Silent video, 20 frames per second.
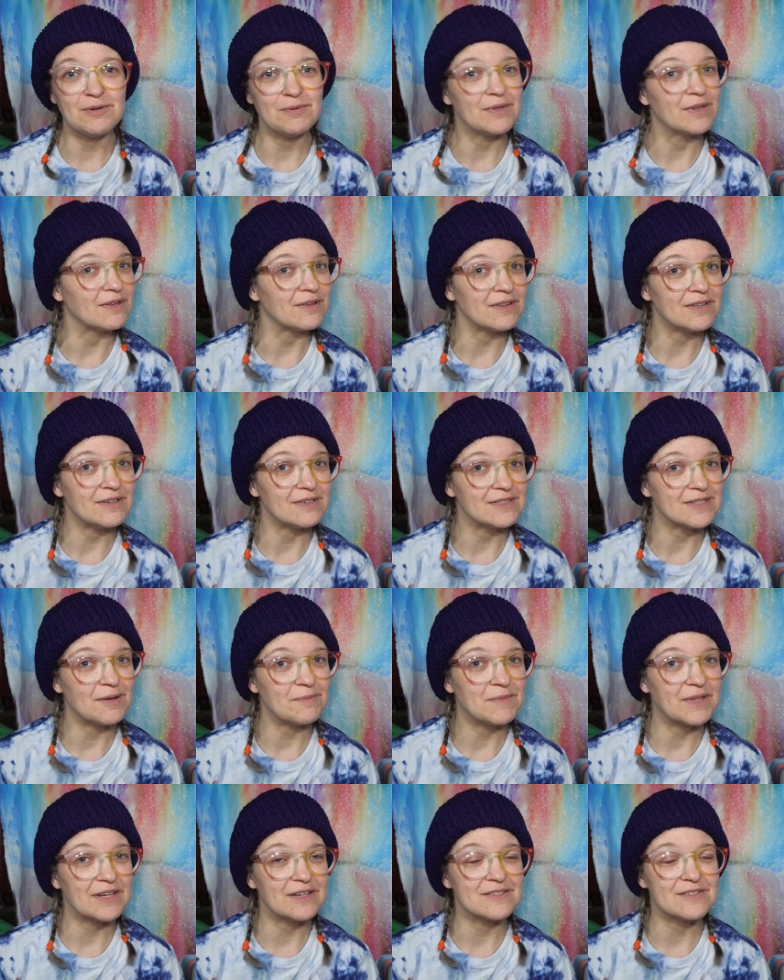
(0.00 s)
with a little
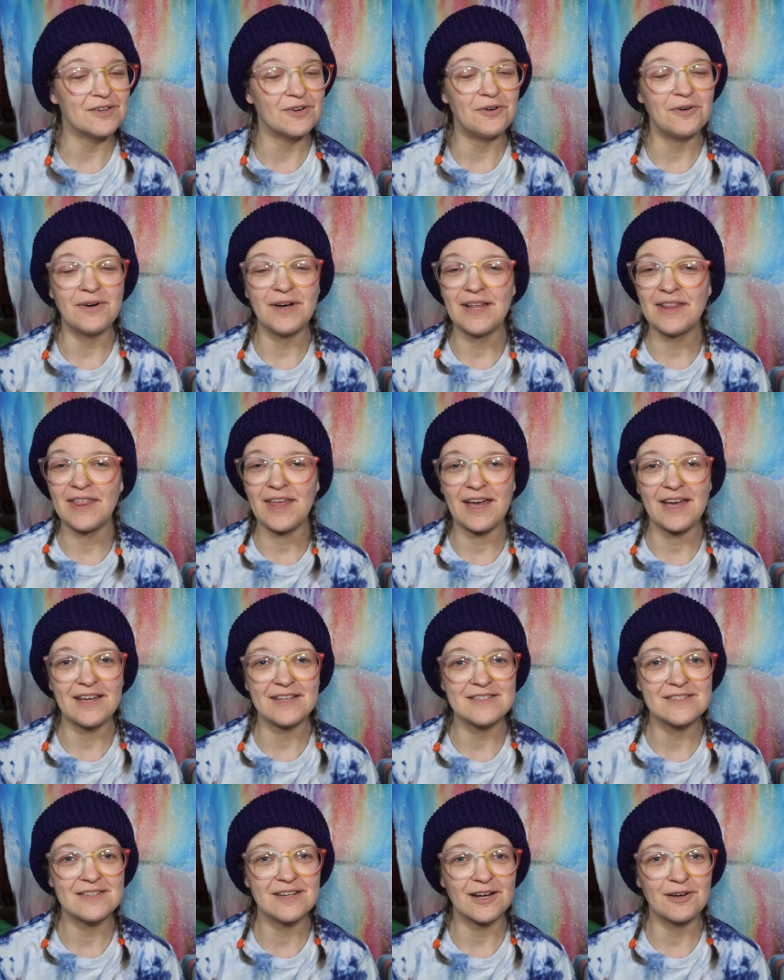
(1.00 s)
something, so that
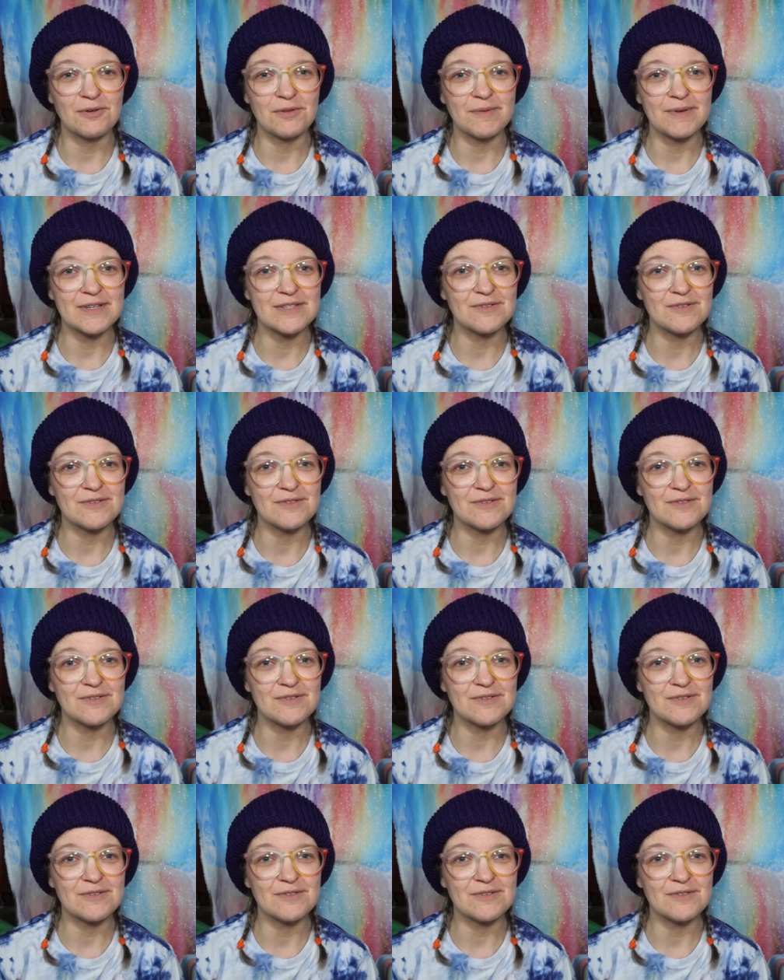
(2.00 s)
has stuck with me.